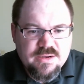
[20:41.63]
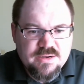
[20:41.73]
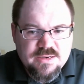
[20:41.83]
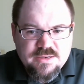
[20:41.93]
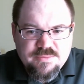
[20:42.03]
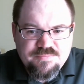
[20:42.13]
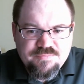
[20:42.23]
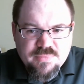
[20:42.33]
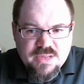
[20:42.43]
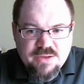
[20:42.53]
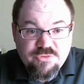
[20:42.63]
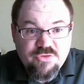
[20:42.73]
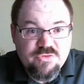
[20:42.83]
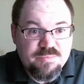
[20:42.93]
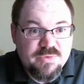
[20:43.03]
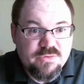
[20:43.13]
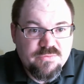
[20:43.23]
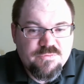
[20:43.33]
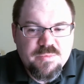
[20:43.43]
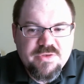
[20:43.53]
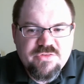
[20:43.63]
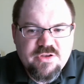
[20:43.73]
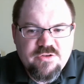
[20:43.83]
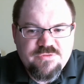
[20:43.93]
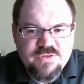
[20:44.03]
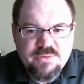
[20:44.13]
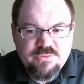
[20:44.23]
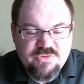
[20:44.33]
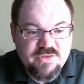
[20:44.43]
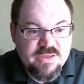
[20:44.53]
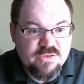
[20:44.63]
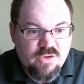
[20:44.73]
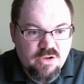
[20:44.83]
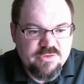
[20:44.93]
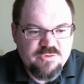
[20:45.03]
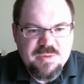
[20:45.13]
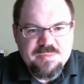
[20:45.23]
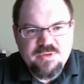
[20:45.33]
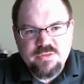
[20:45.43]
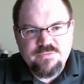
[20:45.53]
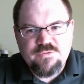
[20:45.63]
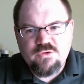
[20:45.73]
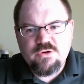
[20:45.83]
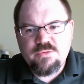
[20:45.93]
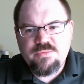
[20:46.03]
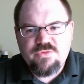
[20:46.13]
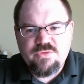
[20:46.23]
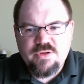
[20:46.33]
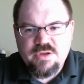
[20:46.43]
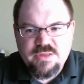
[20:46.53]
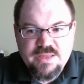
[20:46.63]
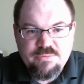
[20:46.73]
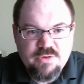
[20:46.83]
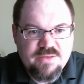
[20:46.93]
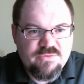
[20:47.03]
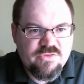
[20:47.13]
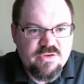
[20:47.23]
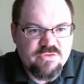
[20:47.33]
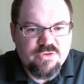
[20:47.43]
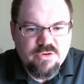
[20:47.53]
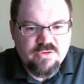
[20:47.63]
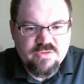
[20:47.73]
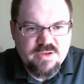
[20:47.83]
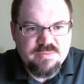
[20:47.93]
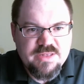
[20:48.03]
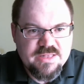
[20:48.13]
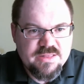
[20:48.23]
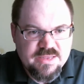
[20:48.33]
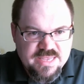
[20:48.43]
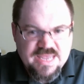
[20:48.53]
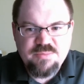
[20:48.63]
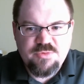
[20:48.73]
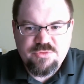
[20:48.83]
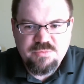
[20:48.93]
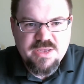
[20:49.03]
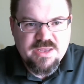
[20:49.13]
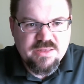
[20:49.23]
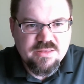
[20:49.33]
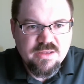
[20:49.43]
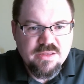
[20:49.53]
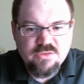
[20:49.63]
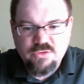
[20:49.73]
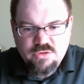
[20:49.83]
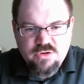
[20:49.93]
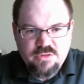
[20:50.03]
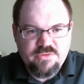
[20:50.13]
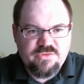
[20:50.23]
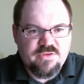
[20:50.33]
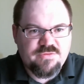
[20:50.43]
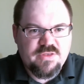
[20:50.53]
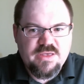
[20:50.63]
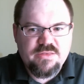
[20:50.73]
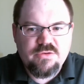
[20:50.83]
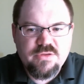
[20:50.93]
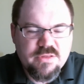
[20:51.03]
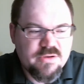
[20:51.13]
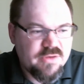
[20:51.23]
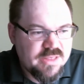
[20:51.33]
I was building them for myself, and I was seeing all these people in the forums. They were having such a hard time getting the cables made to hook all the stuff together, you know.